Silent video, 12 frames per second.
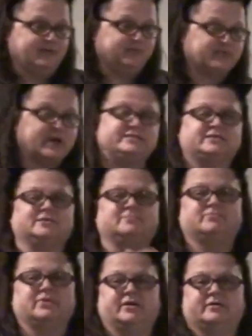know, present,
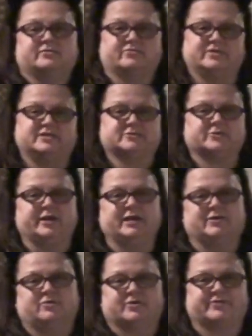but the
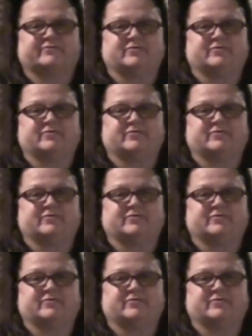restraining order